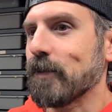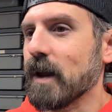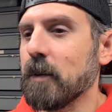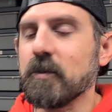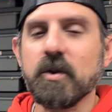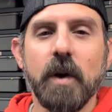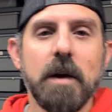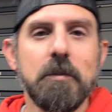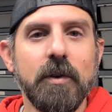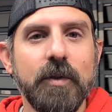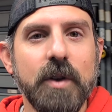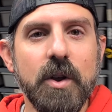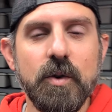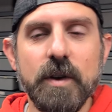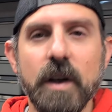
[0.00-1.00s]
So I had my
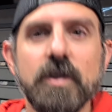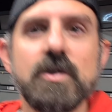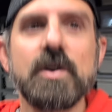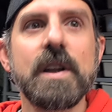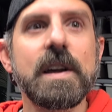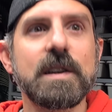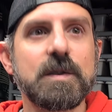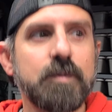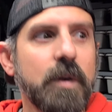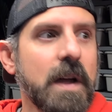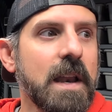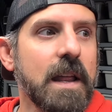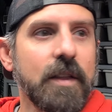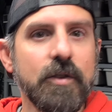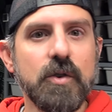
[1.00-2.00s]
video yesterday
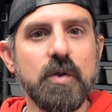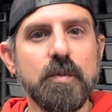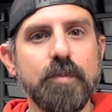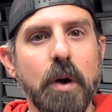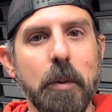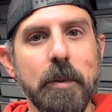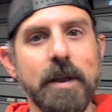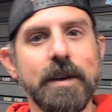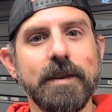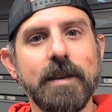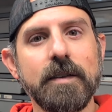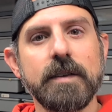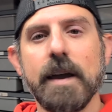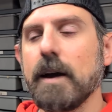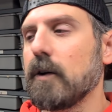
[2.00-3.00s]
explaining the new permanent
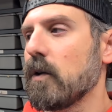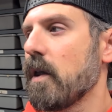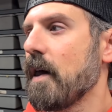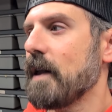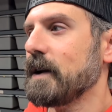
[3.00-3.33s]
discount,